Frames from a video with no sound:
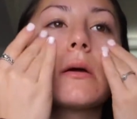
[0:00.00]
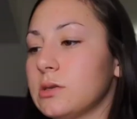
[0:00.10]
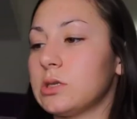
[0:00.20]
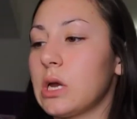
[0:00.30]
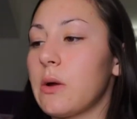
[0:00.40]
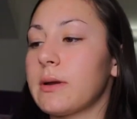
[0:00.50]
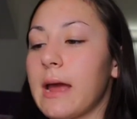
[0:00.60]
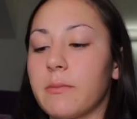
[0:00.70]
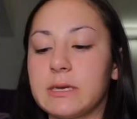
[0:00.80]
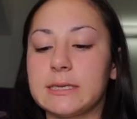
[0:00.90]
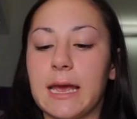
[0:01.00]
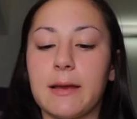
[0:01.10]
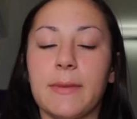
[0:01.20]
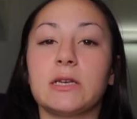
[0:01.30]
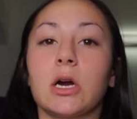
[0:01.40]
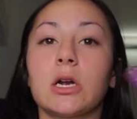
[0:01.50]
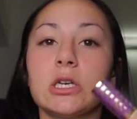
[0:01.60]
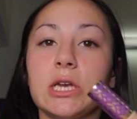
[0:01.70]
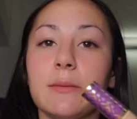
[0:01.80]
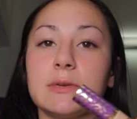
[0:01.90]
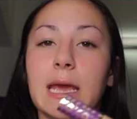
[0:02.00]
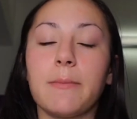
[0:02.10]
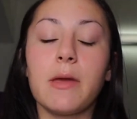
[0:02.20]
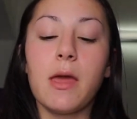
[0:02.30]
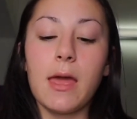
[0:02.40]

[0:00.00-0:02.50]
So now I'm gonna take my Tarte Shape Tape,